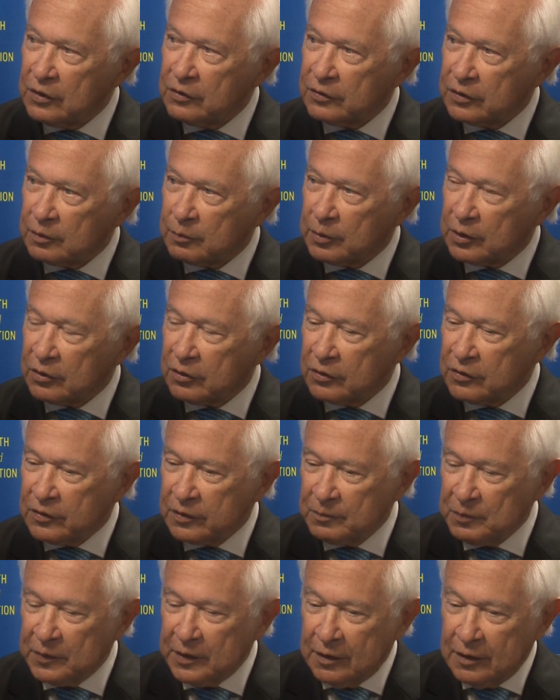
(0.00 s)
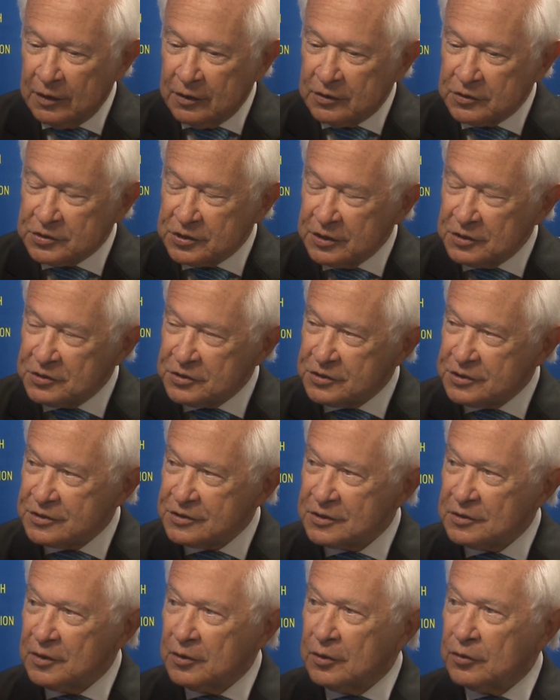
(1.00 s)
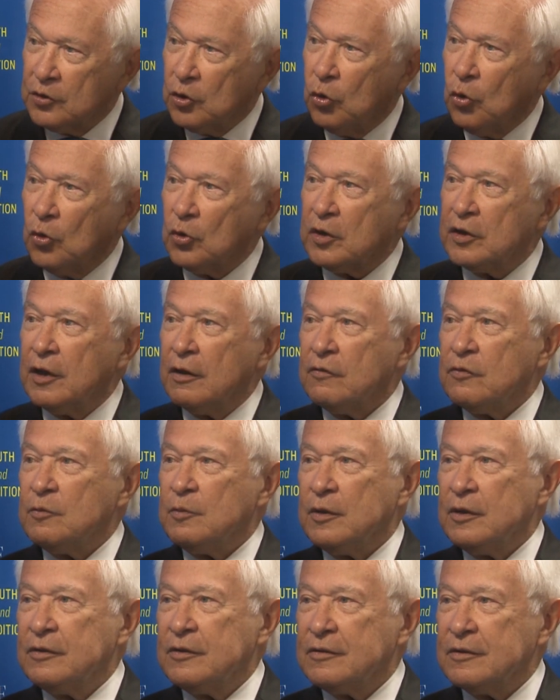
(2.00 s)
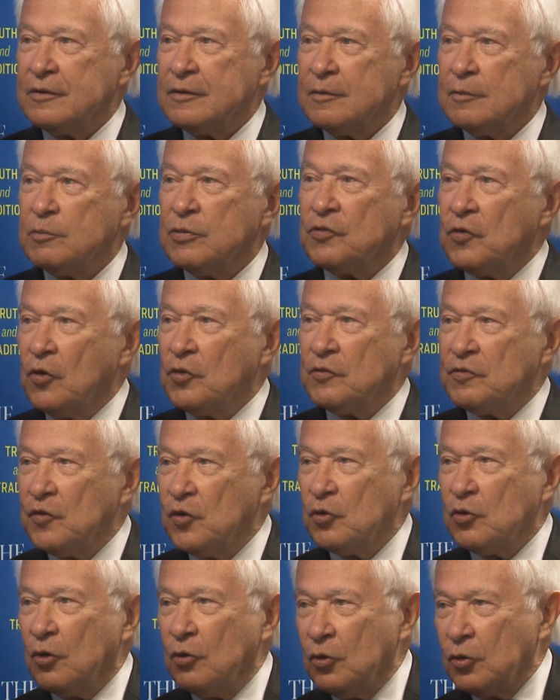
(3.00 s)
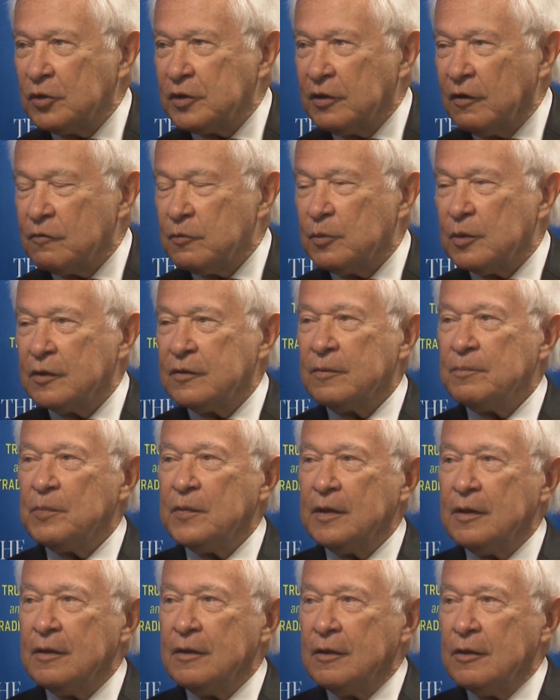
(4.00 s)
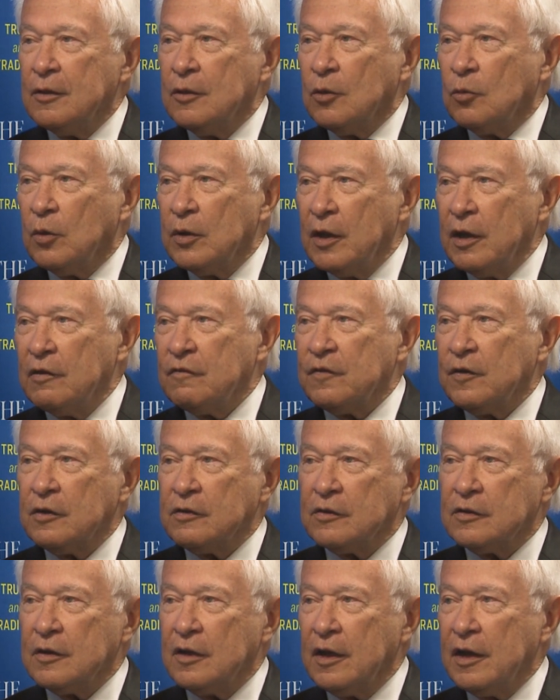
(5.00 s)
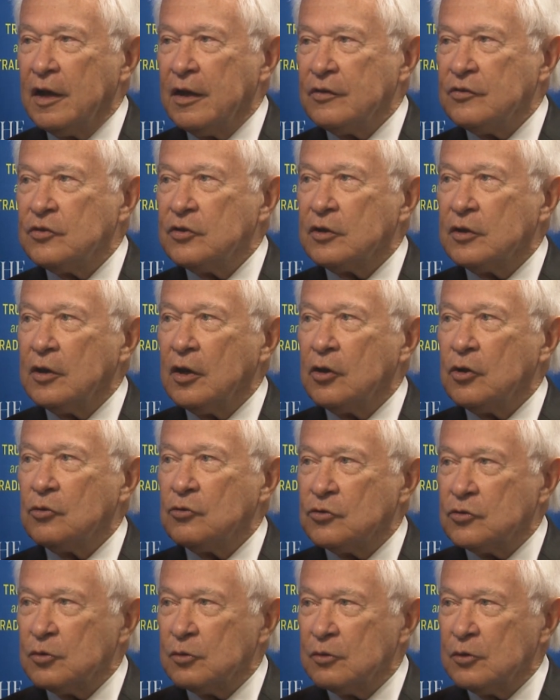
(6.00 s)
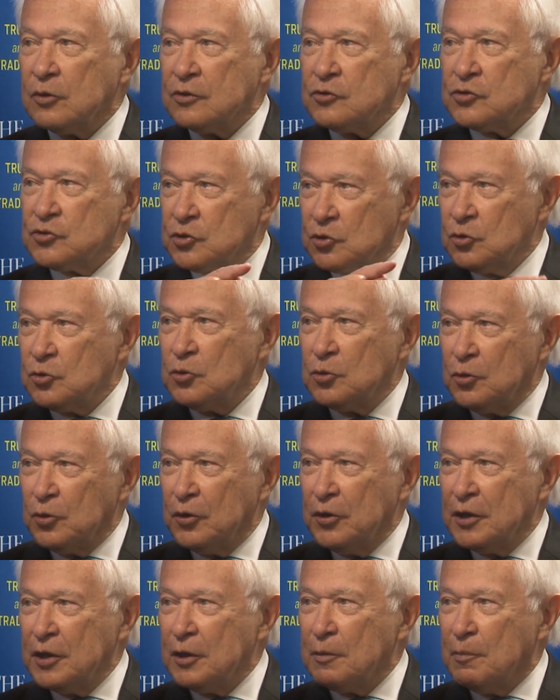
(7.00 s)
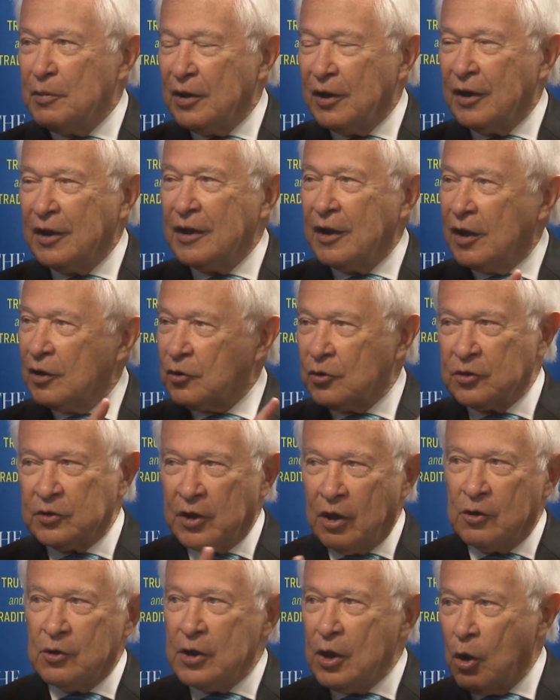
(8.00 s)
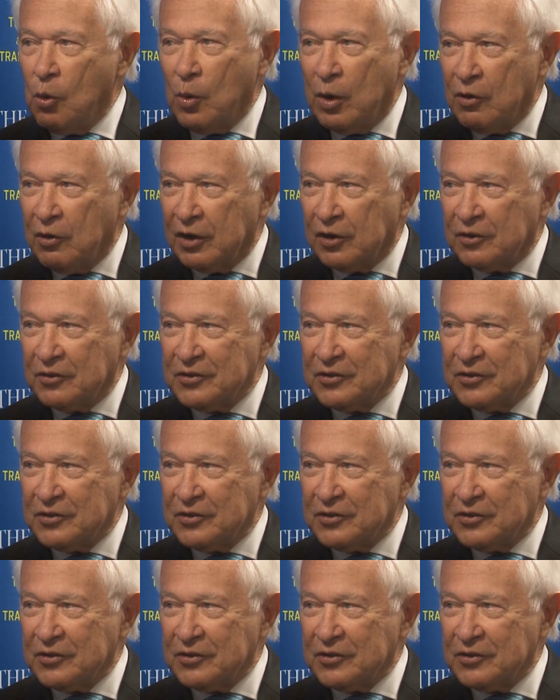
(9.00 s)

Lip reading: voting, because since the Hawke government, before the Hawke government, when I voted, I had to go to a school nearby. Yes. I could go nowhere